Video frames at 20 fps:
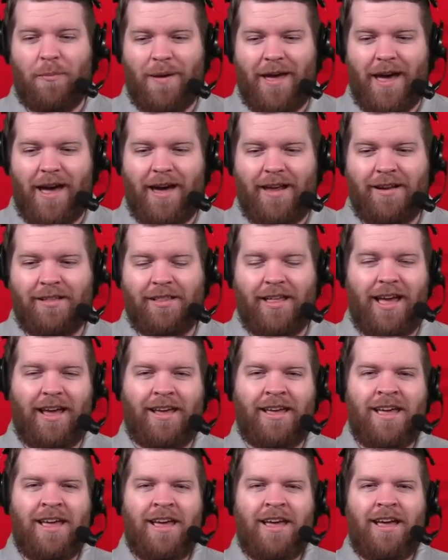bad.
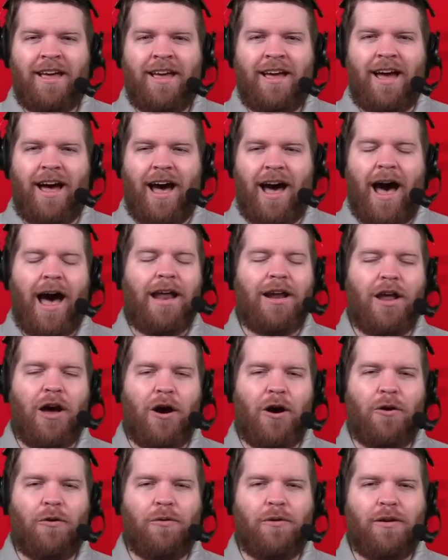Like, I
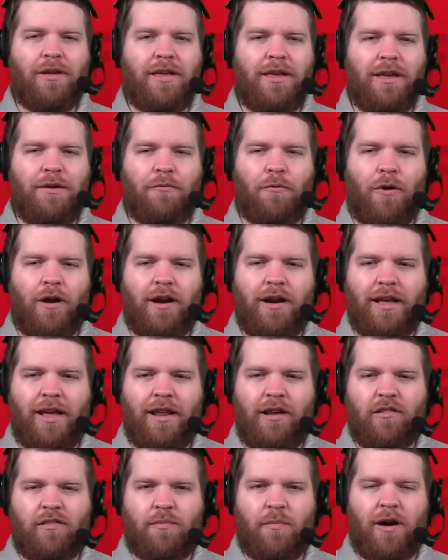know he wanted to
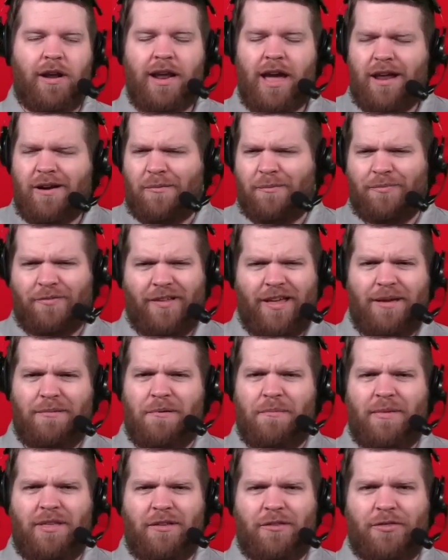get his money. I don't blame
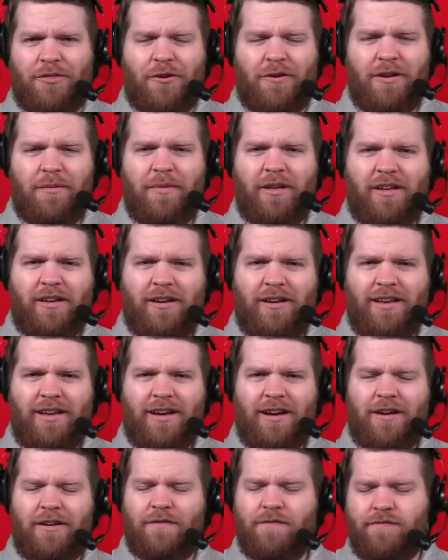him. Either $30 million a
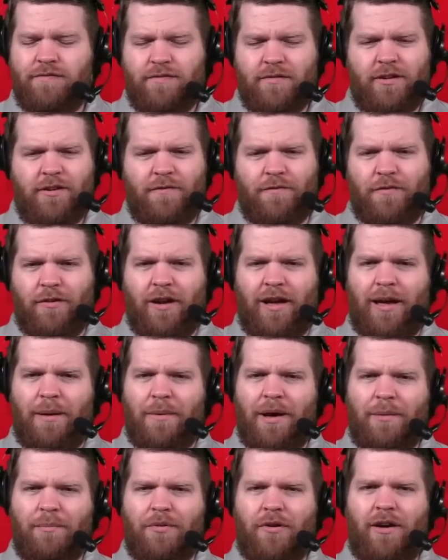year, good for
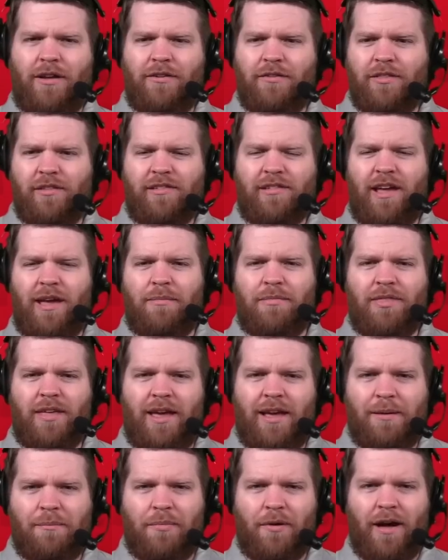him. I'd probably do the same
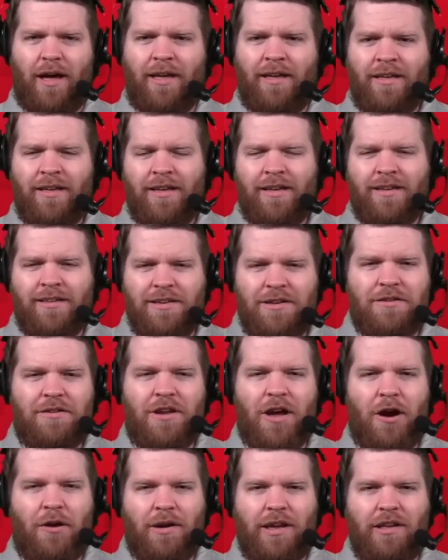thing, but you
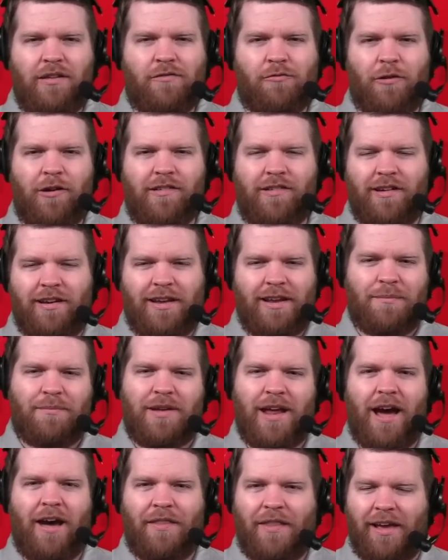know he's wishing deep
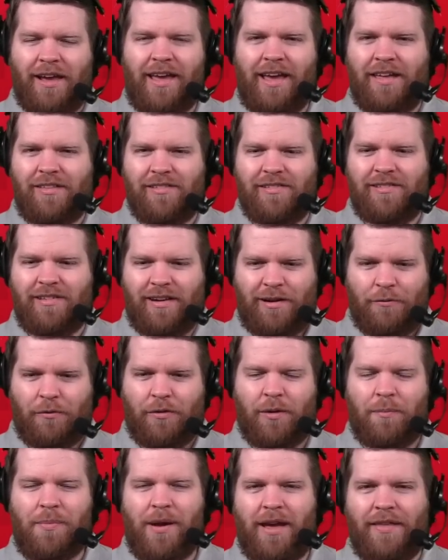down that Kansas City
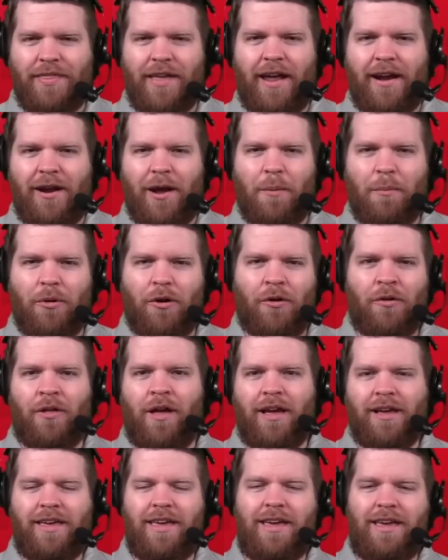would have paid that number.
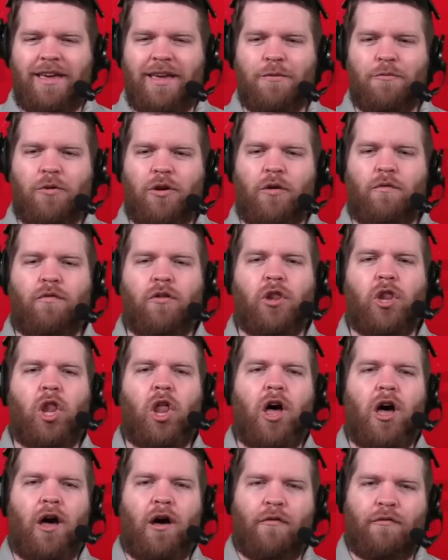Like, he would have
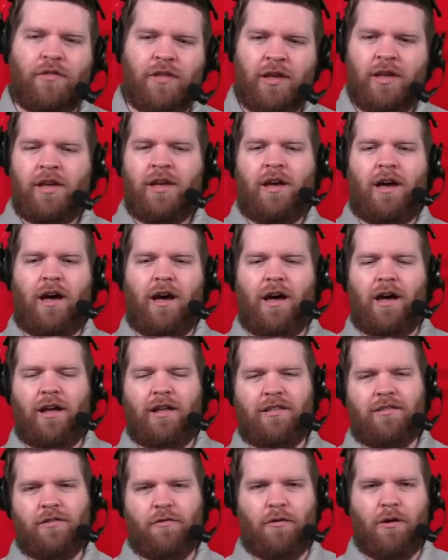loved
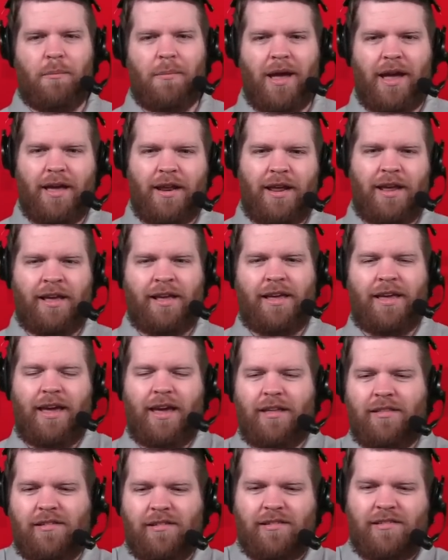to remain in
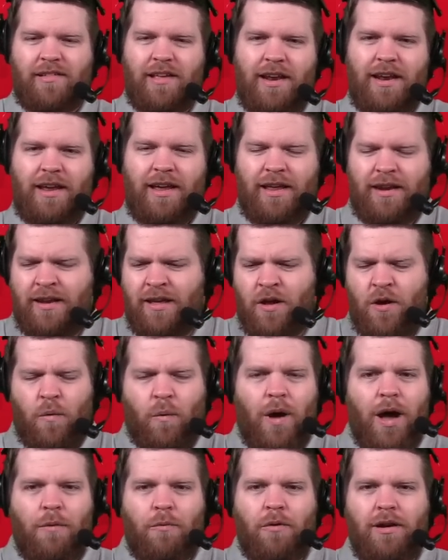Kansas City, and
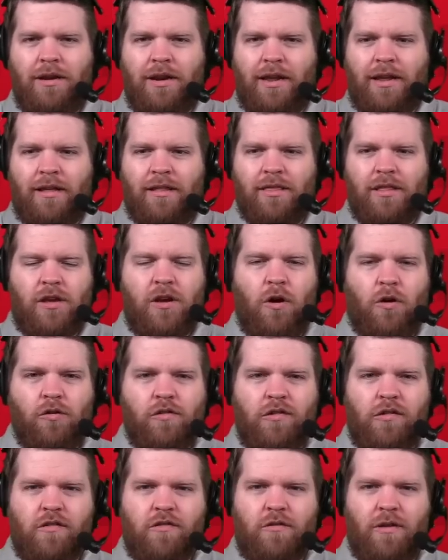why wouldn't he? The
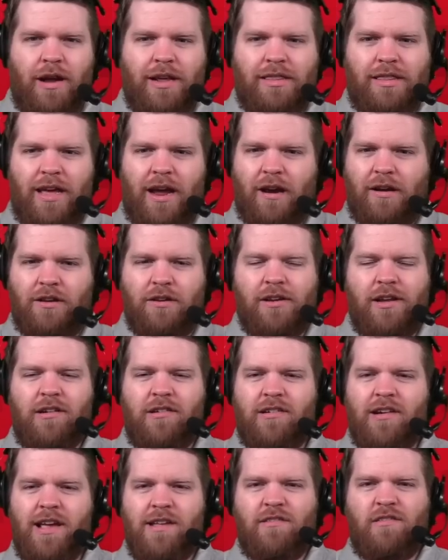culture's great there. You can
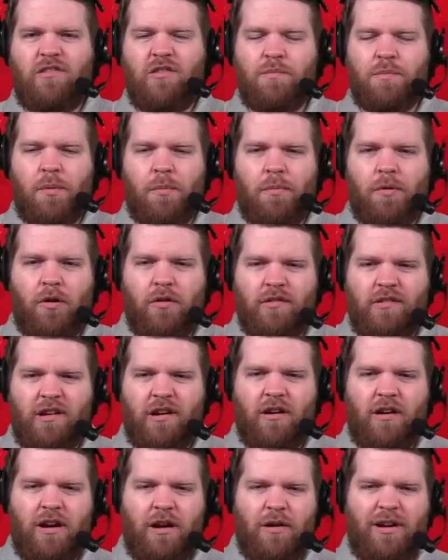chase Super Bowls
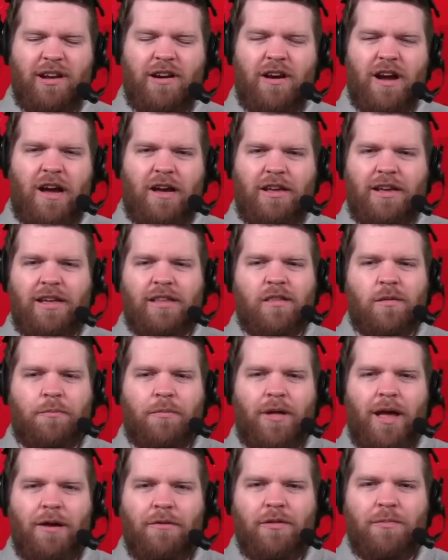year in and year out. You get to
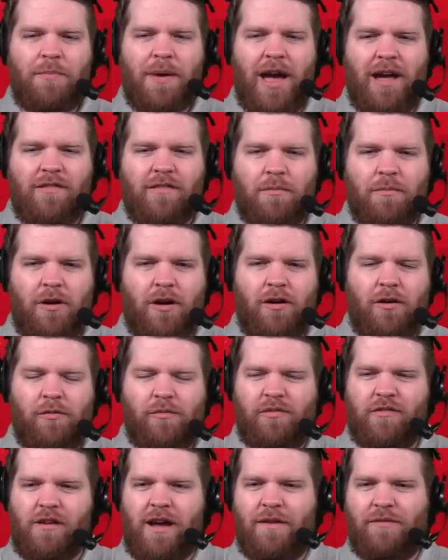play with Patrick
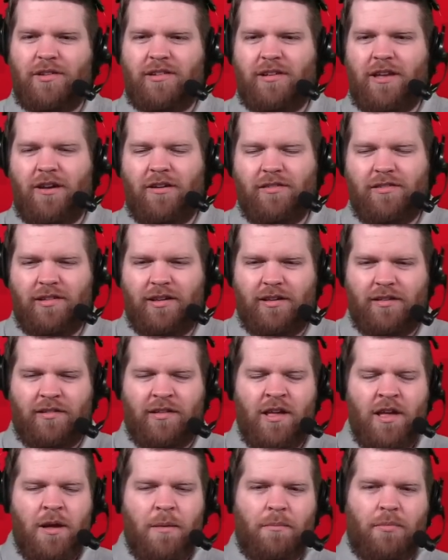Mahomes. Travis Kelce
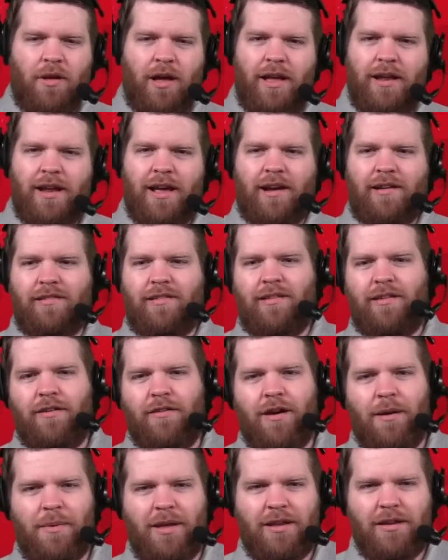is playing next to
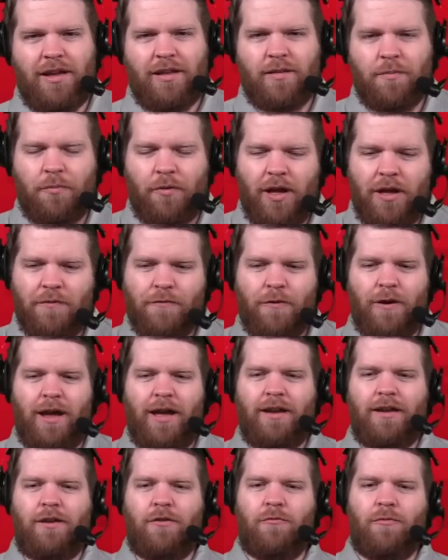you. I mean, you get to play for
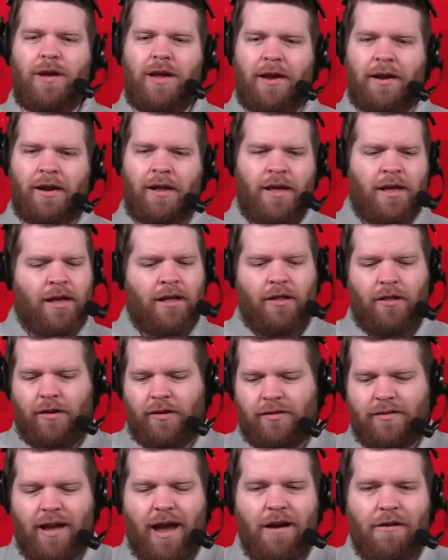Andy Reid.
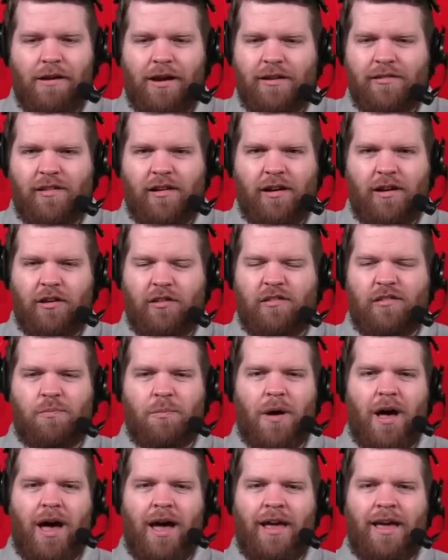Look, Tyreek's in a good
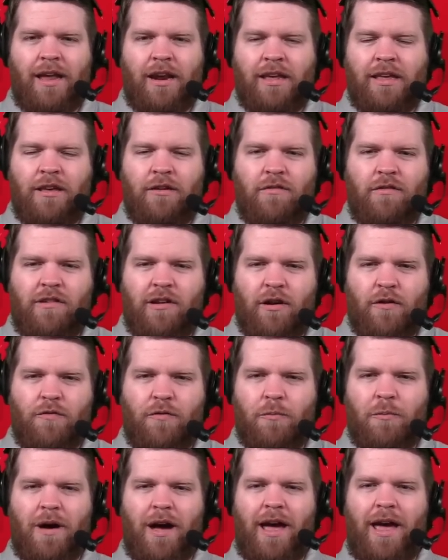spot. He had a huge year
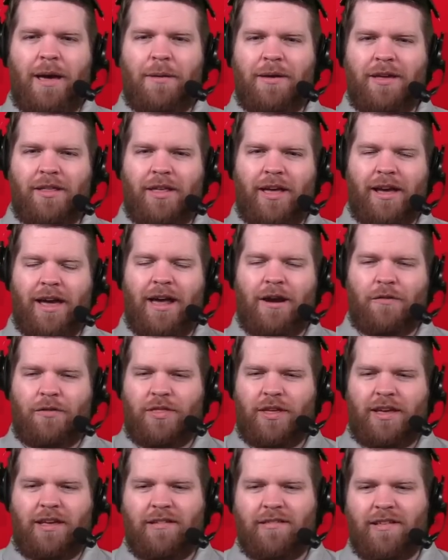for Miami. Like, I don't
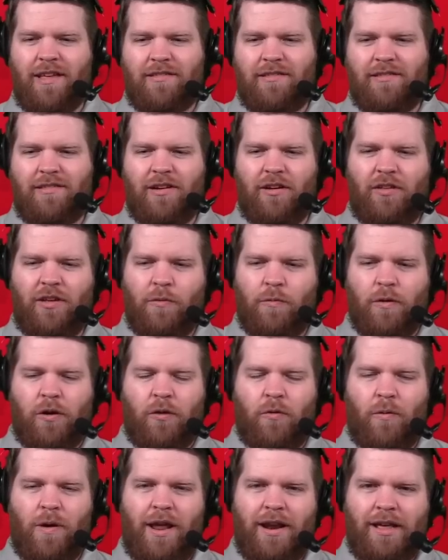think he's necessarily
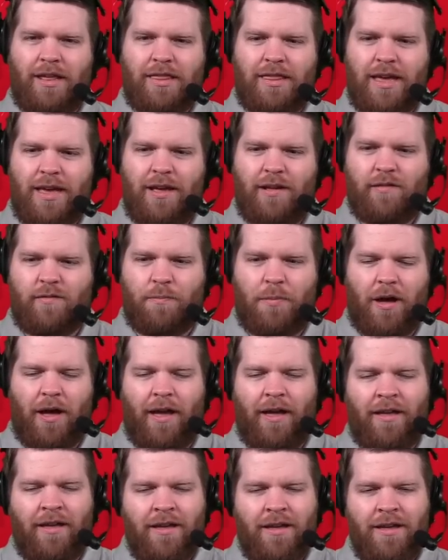regretting things,
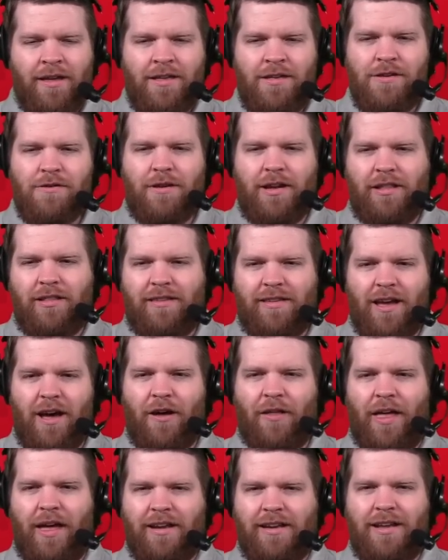but you can
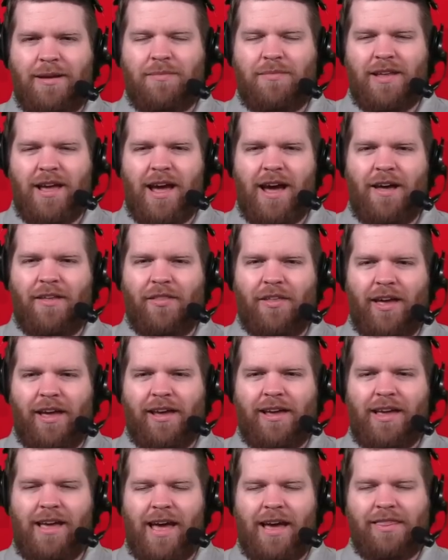tell that deep down,
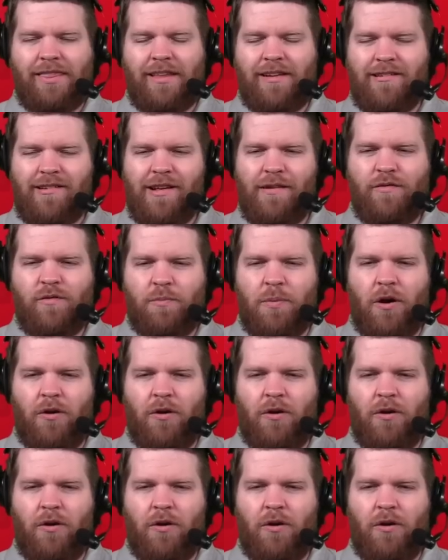like, had the Chiefs